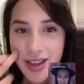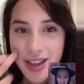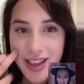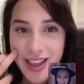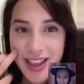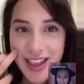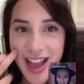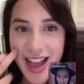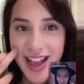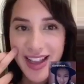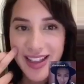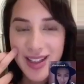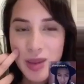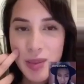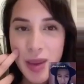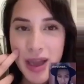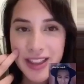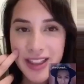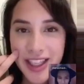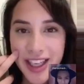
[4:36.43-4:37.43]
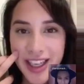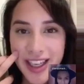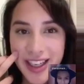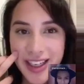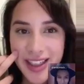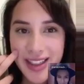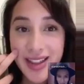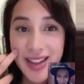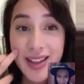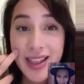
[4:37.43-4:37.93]
About to hit it. Think
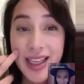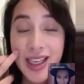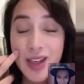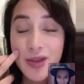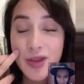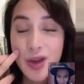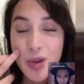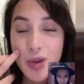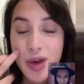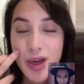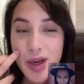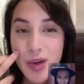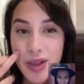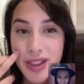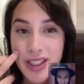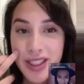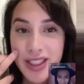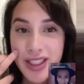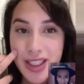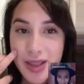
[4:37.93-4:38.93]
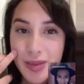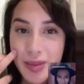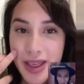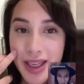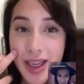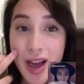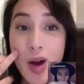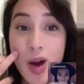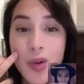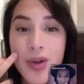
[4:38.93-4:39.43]
of what your wish is going to be.
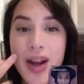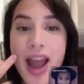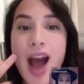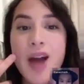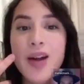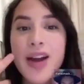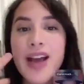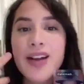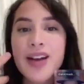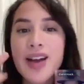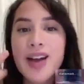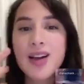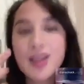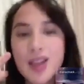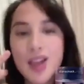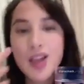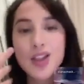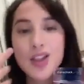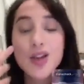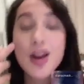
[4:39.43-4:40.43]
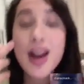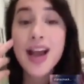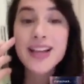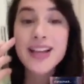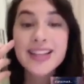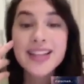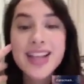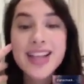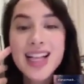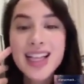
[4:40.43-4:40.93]
Oh, no. Close your eyes.
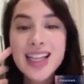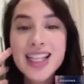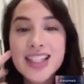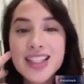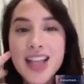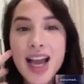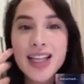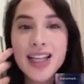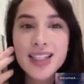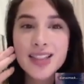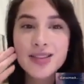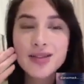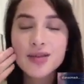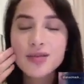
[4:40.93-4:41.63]
Let's silent.